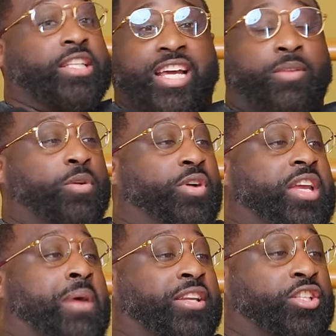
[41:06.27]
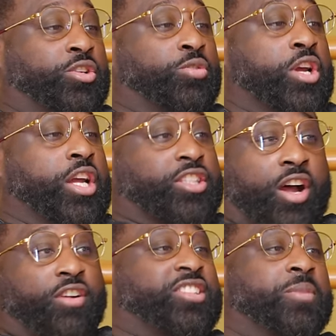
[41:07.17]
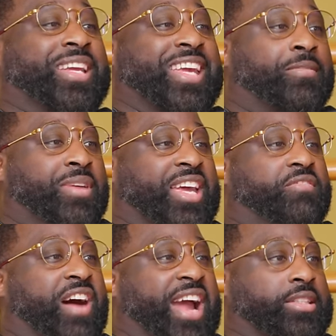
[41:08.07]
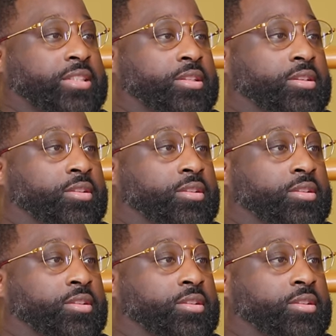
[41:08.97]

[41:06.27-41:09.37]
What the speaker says: Telling me what he's about to do. Talking to me. Giving me advice.